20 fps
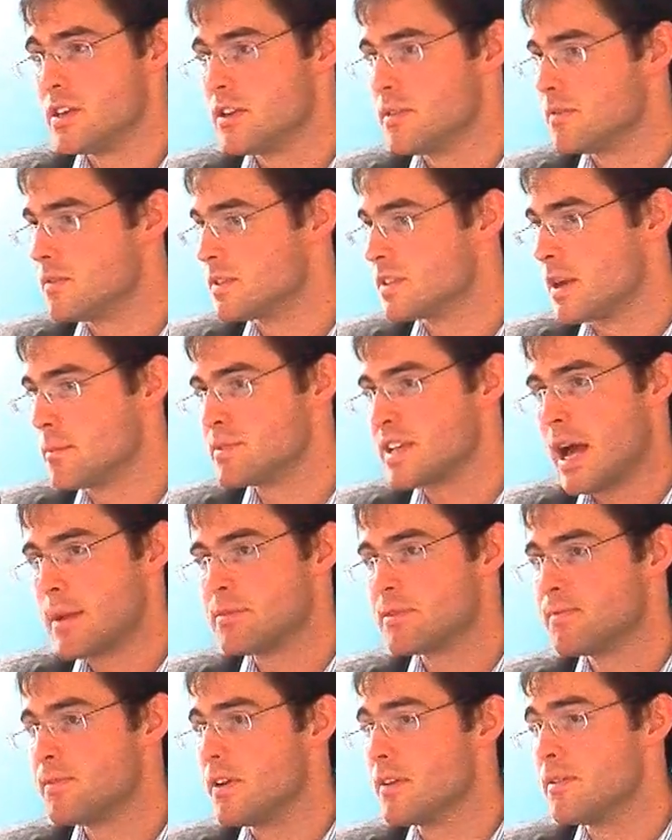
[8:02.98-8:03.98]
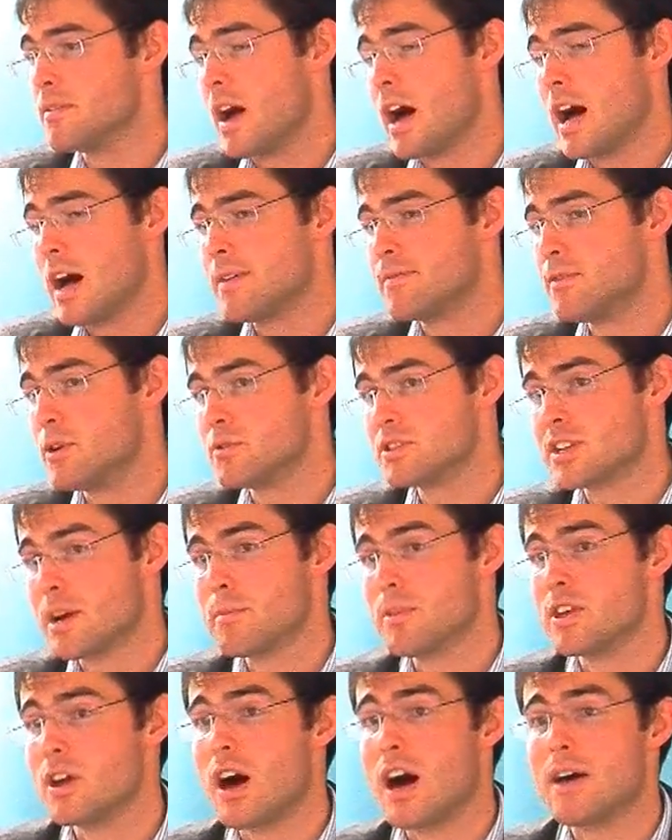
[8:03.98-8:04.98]
sometimes folks come
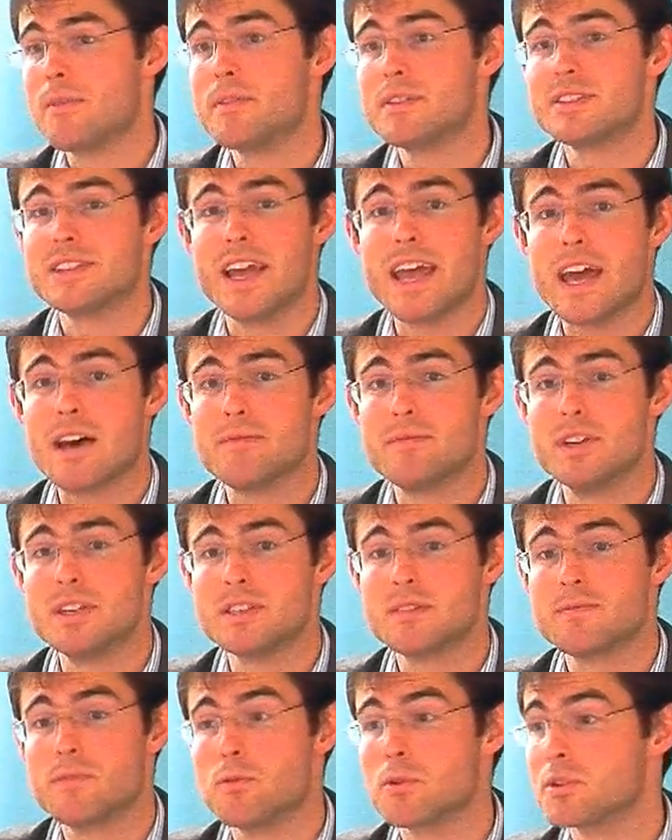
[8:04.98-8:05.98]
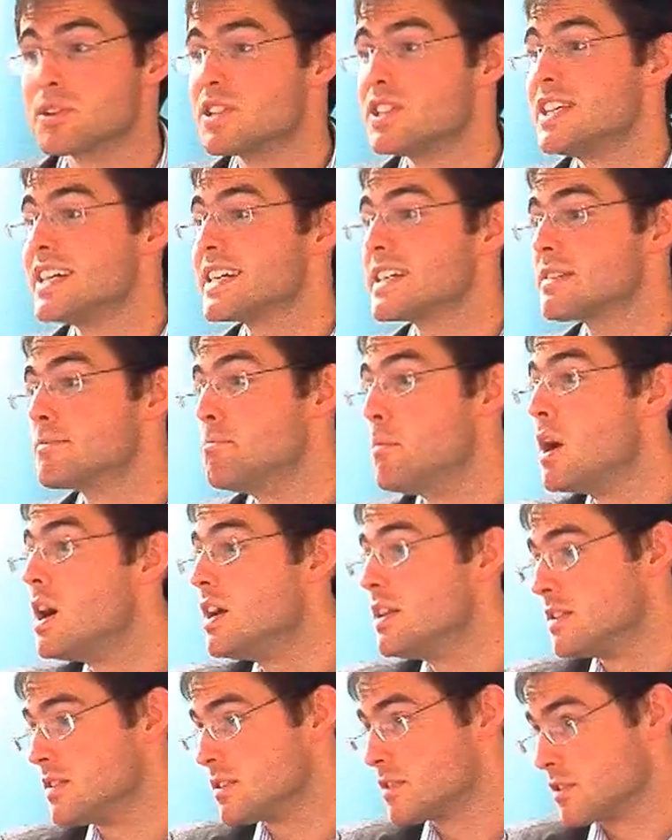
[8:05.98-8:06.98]
to the office and they have this for 6
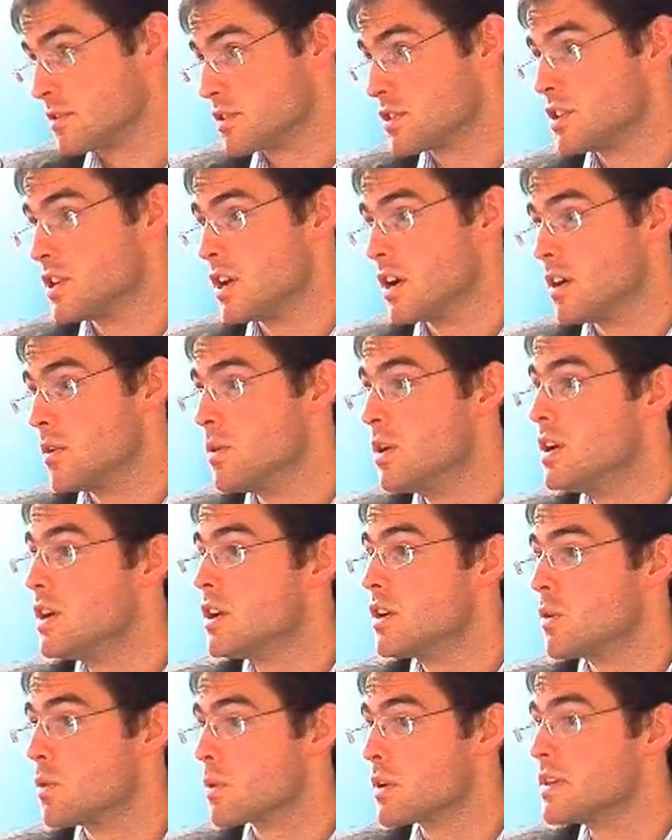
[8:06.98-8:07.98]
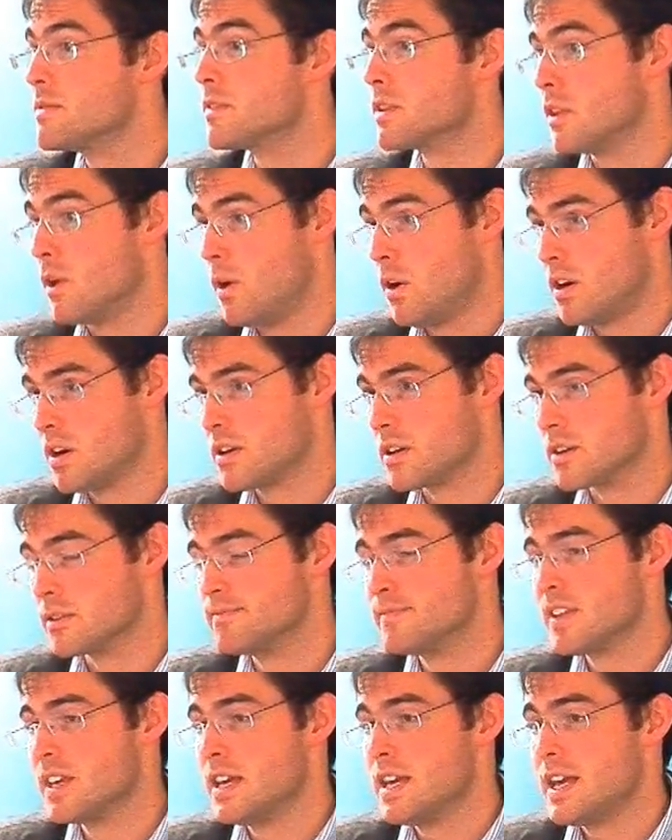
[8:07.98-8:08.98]
months or so, or even longer.
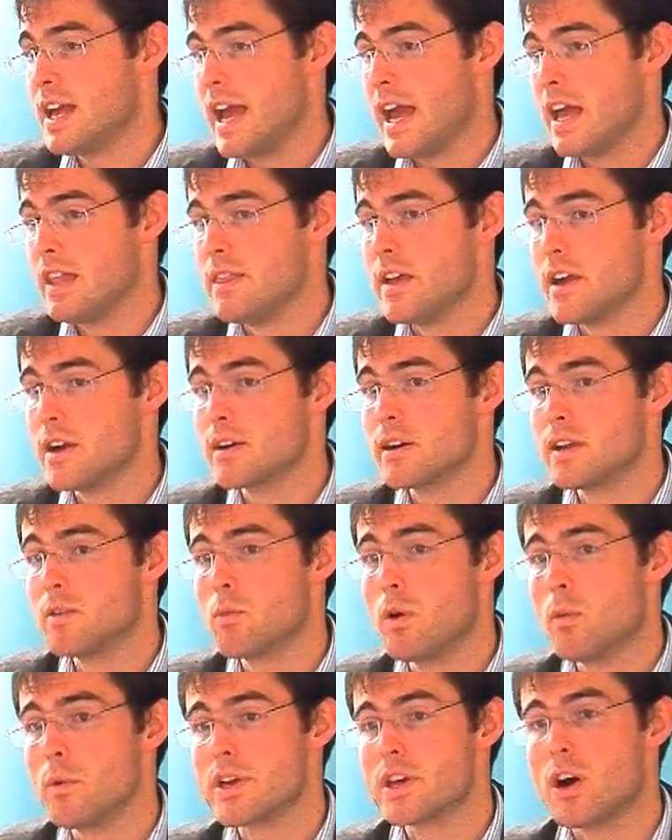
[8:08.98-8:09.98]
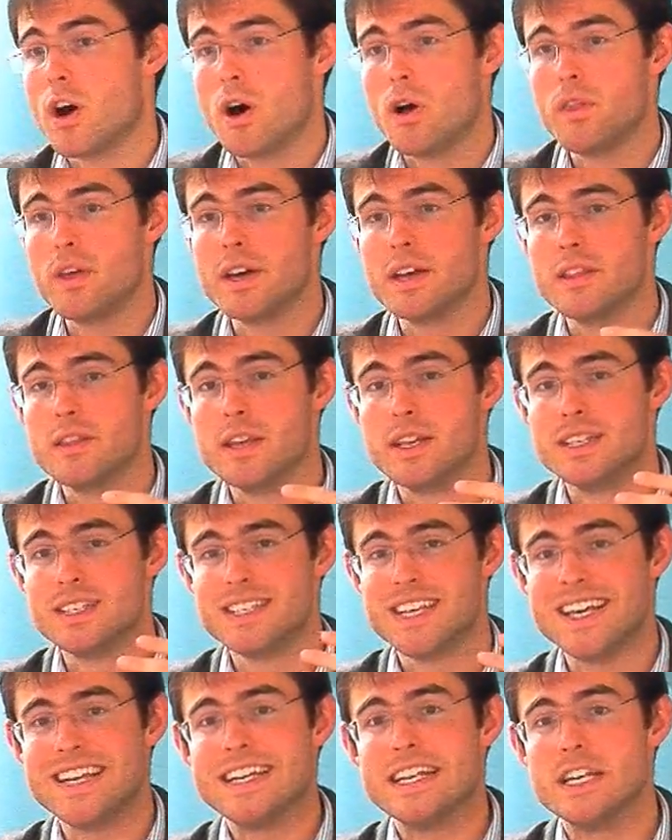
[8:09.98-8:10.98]
And they're in what we call the
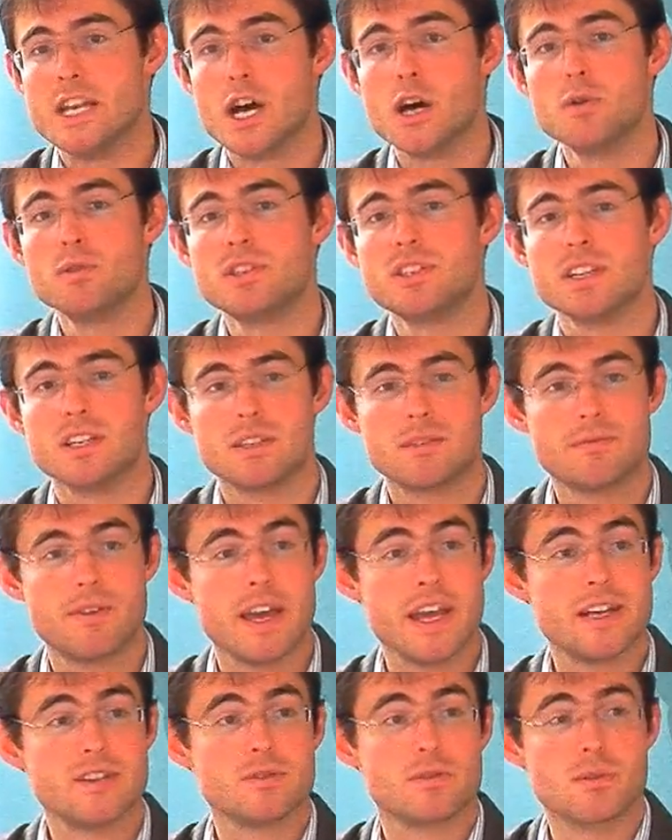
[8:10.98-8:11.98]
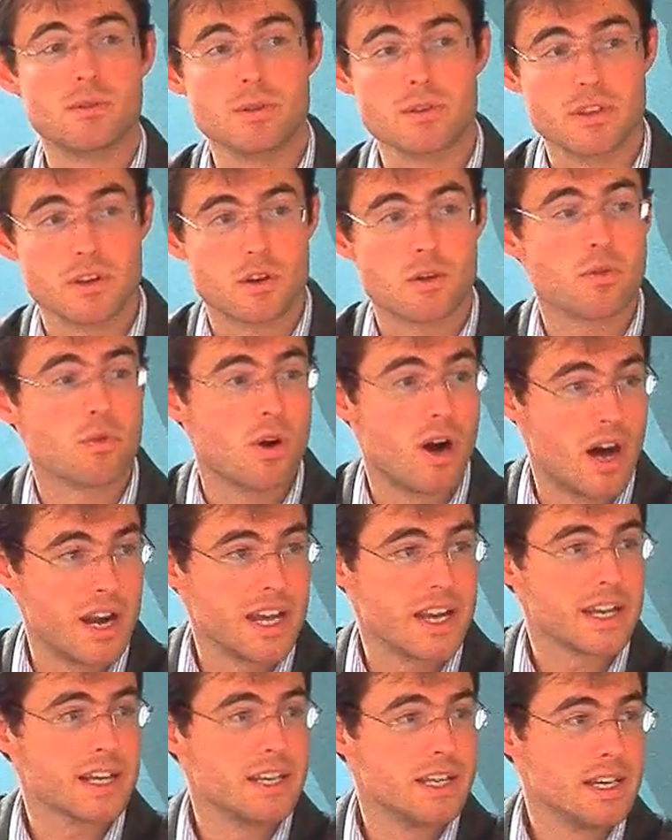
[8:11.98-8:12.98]
tendinosis phase or the
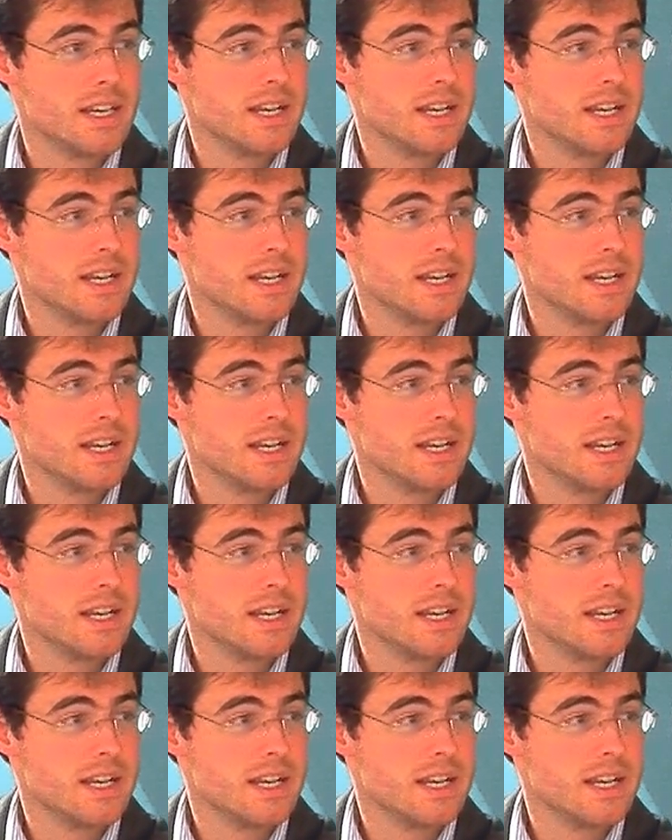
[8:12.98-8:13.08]
chronic